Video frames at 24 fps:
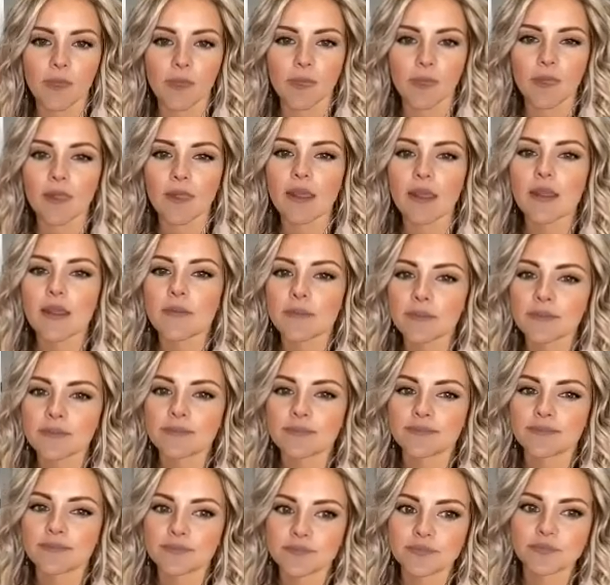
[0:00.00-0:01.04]

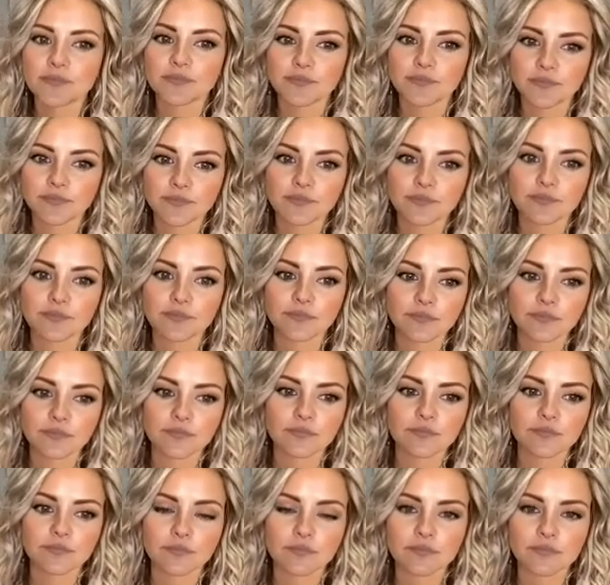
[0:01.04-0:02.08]

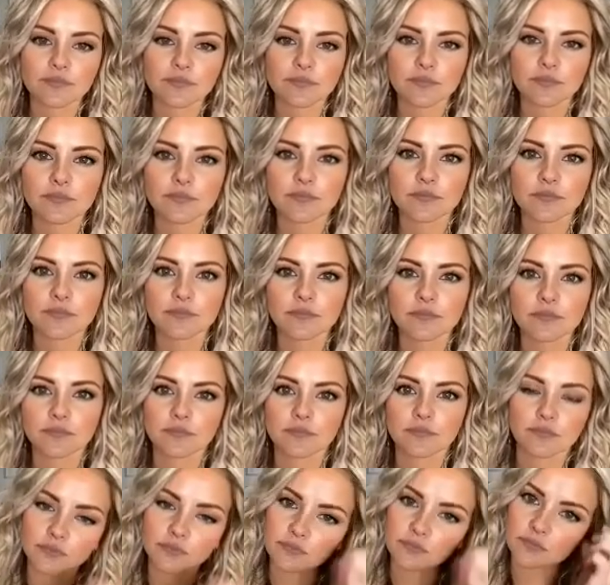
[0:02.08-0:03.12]

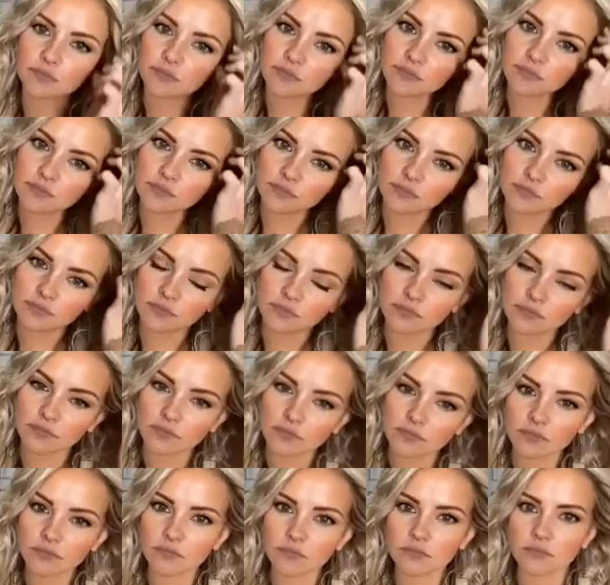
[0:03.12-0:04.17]

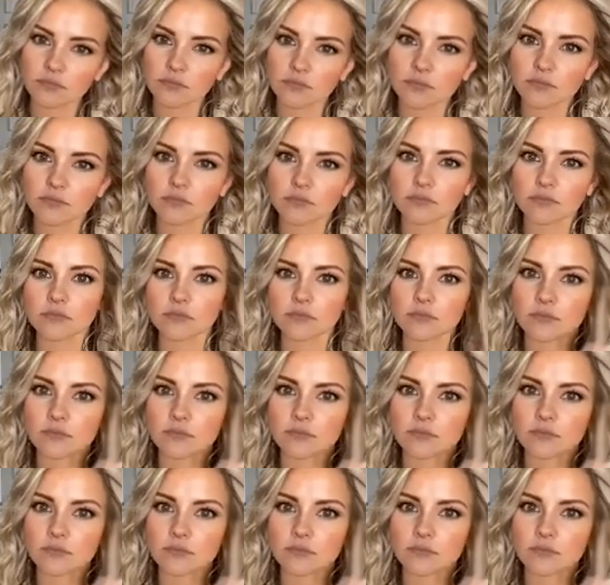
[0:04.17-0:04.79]
[no speech]